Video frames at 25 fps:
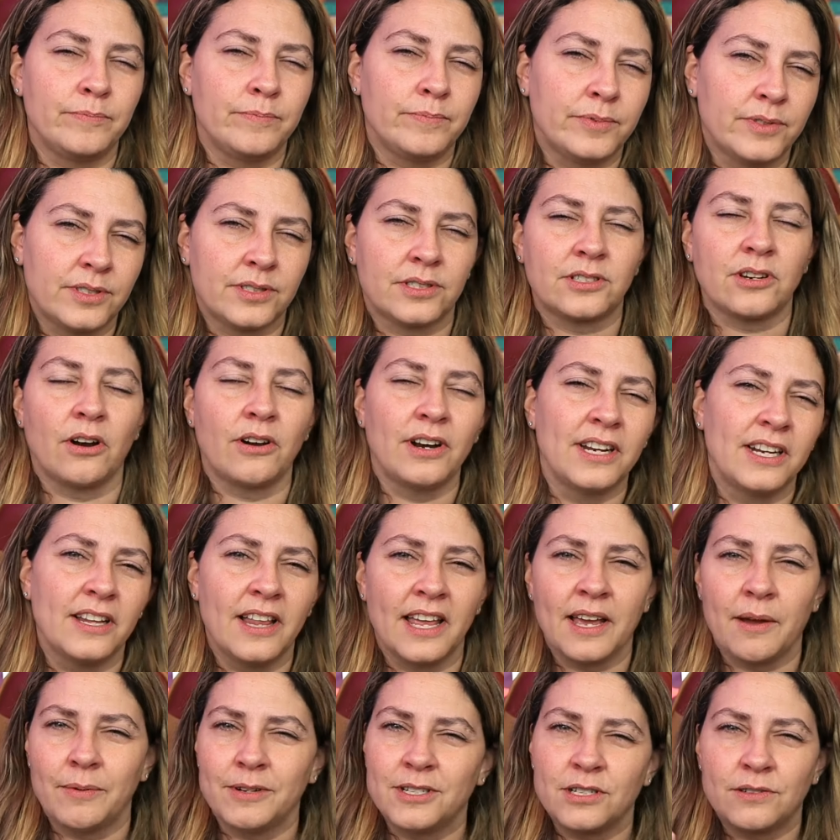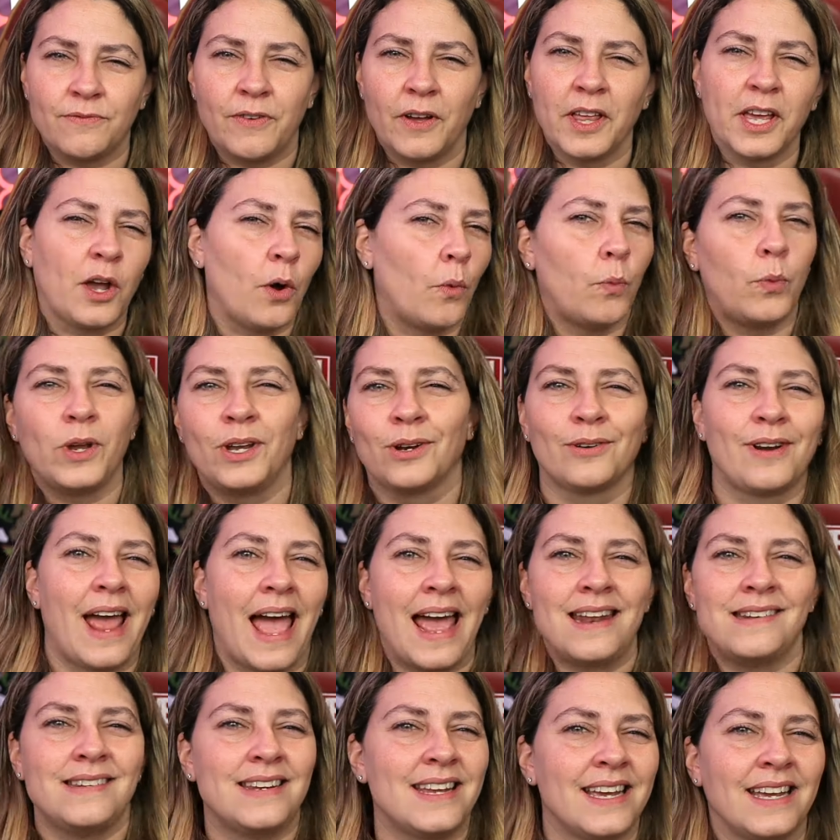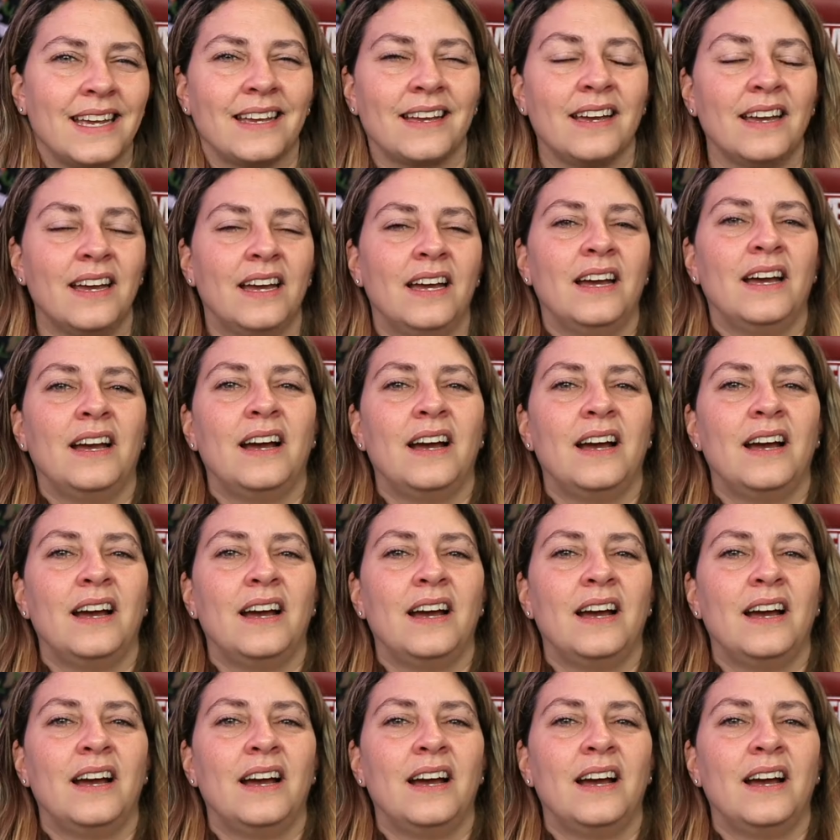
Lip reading: starting to like it, but it just felt like a weird ending.